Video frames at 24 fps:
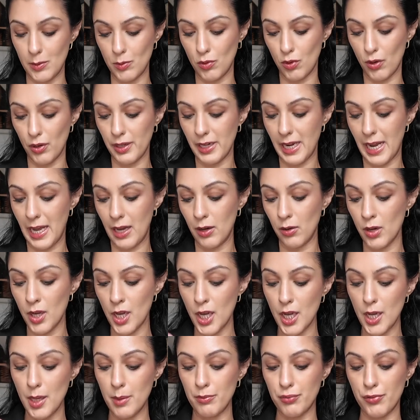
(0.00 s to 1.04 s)
or on now
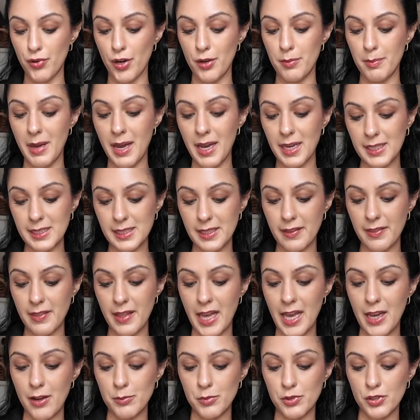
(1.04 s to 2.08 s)
Pro Max in
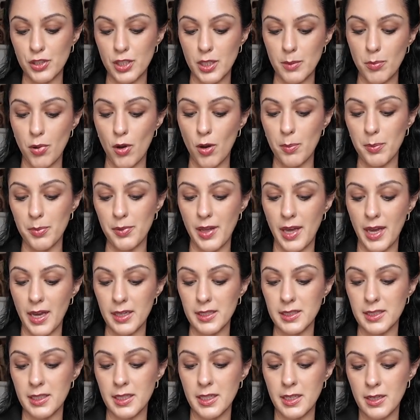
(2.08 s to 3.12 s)
there. I'm just going to pop
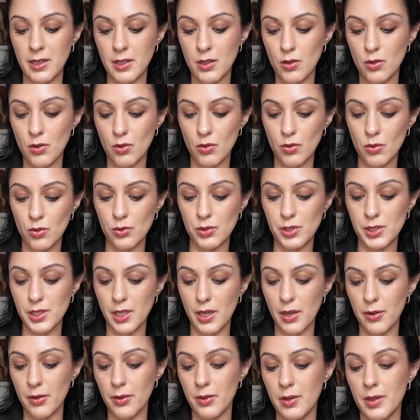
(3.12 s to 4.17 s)
that
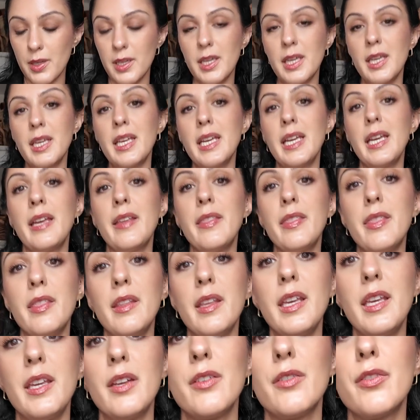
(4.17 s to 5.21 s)
also in
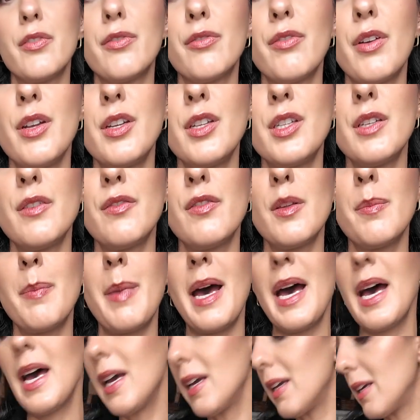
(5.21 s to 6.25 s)
the front of the
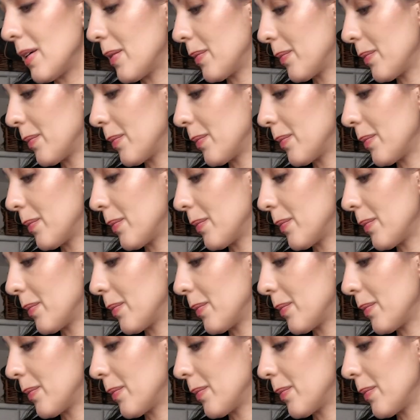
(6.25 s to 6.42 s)
bag.